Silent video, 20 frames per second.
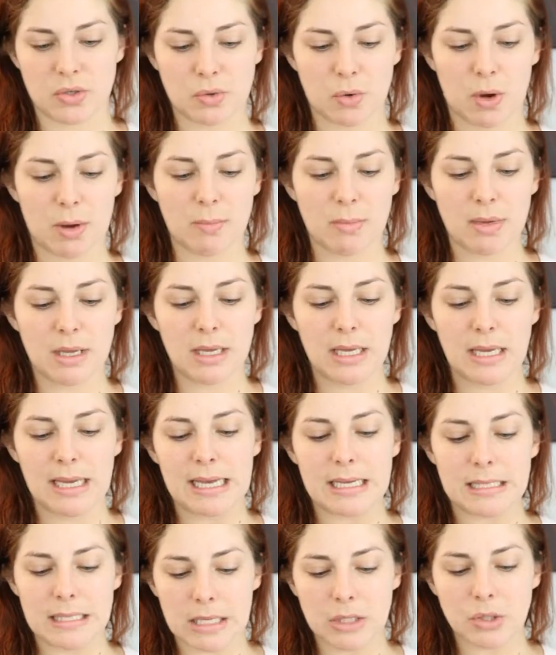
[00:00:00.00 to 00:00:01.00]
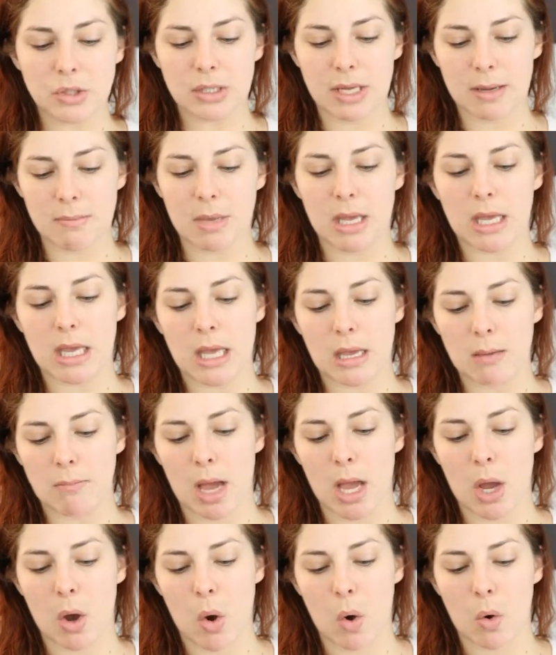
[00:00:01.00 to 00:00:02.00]
So I'm making
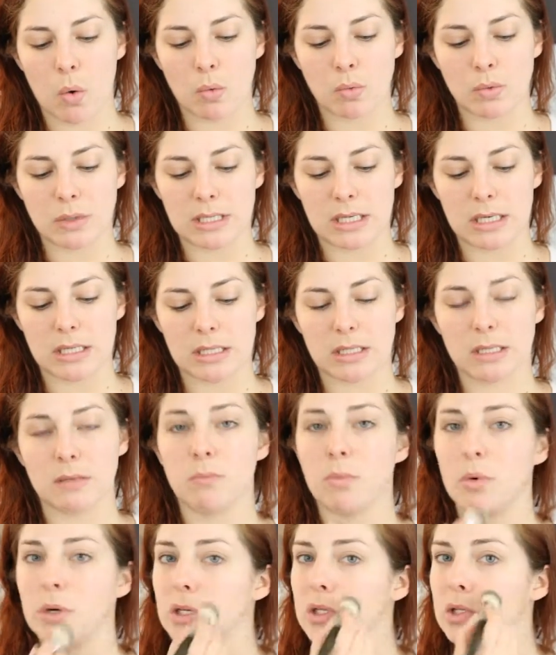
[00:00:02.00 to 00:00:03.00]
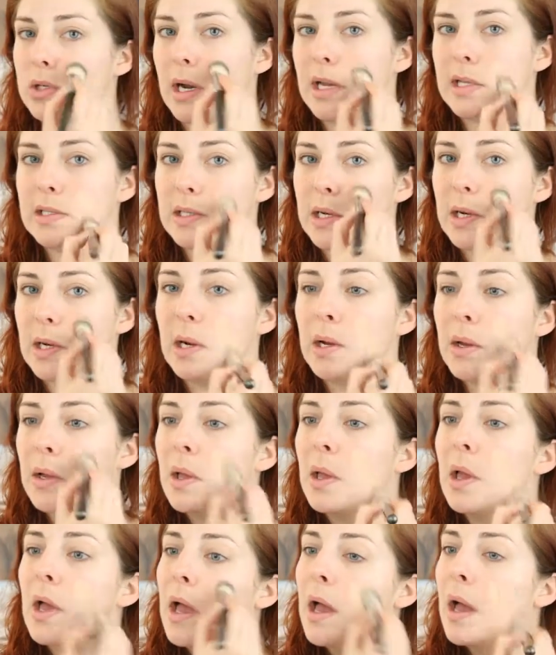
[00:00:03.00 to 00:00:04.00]
my own tinted moisturizer.
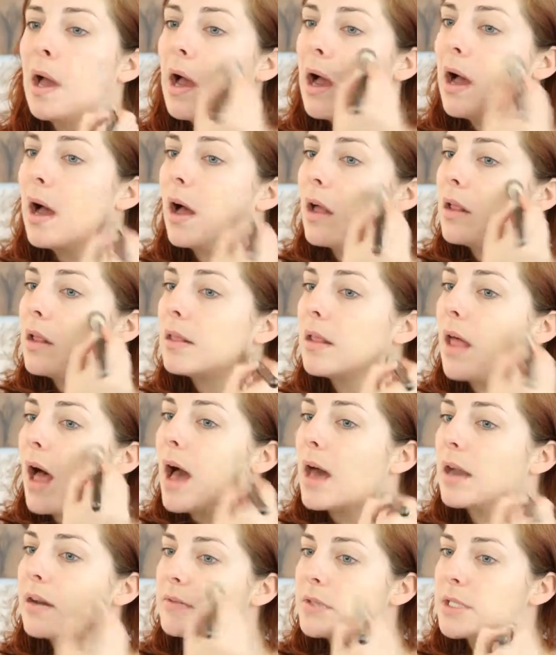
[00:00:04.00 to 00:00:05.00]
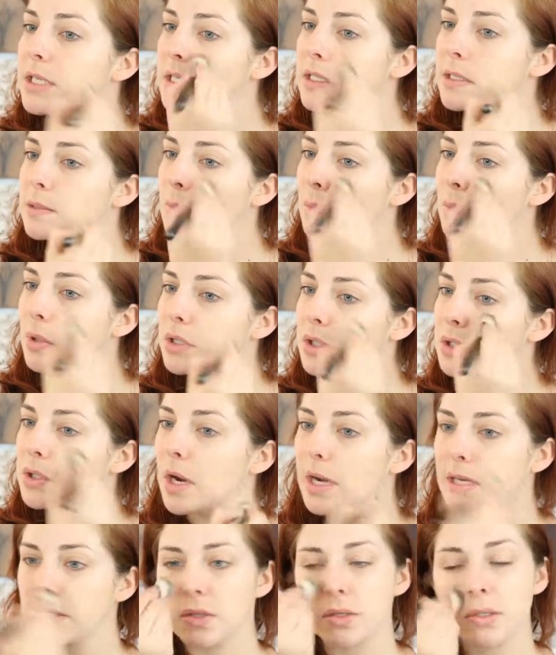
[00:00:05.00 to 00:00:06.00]
A lot of tinted
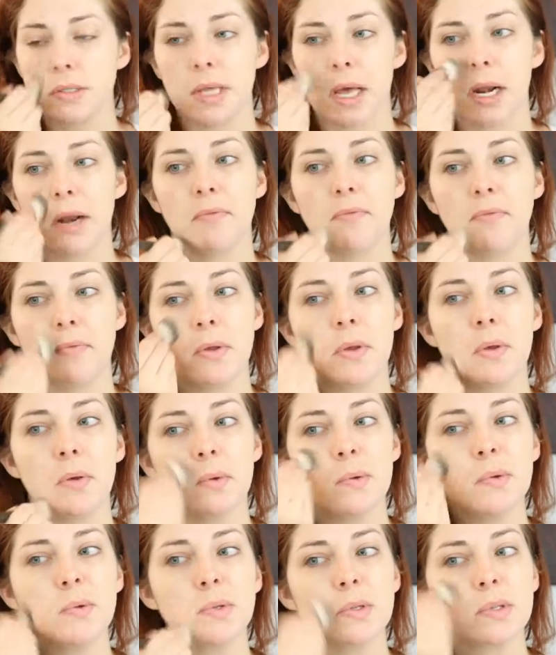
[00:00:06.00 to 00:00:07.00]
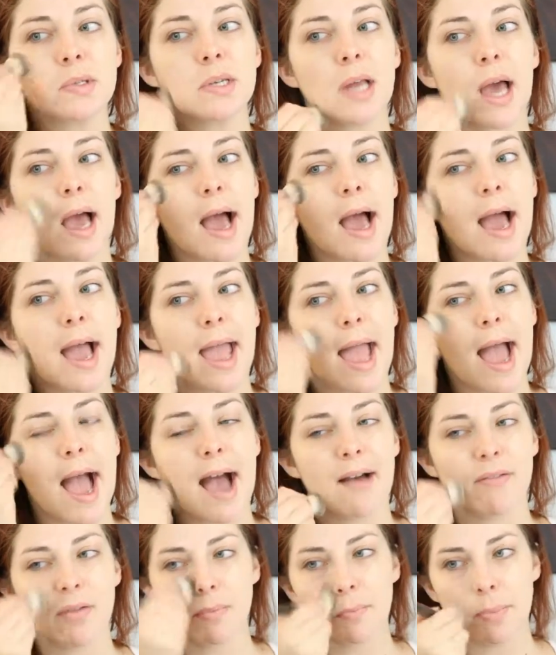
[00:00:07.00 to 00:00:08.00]
moisturizers that I've used, I
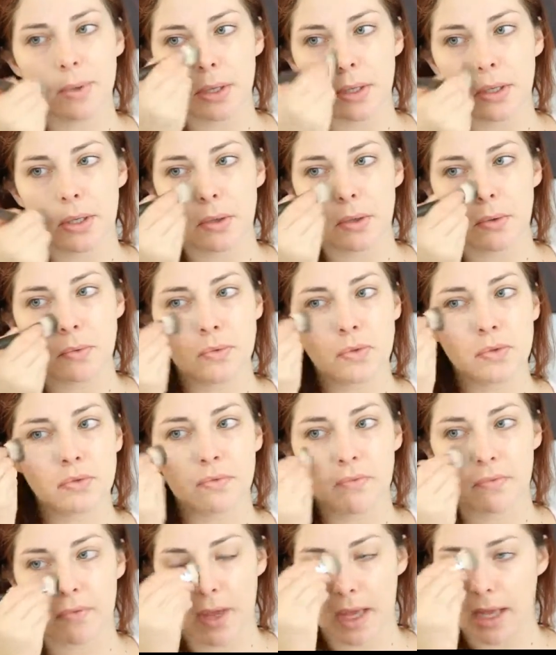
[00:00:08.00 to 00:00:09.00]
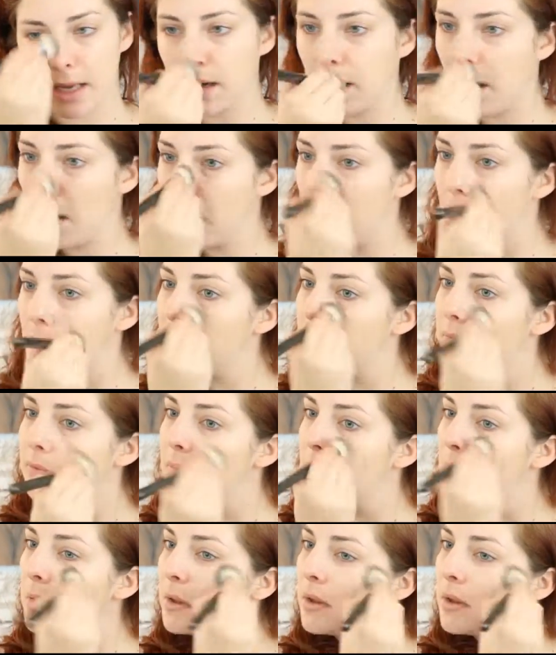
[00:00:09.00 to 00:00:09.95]
haven't been a huge fan of,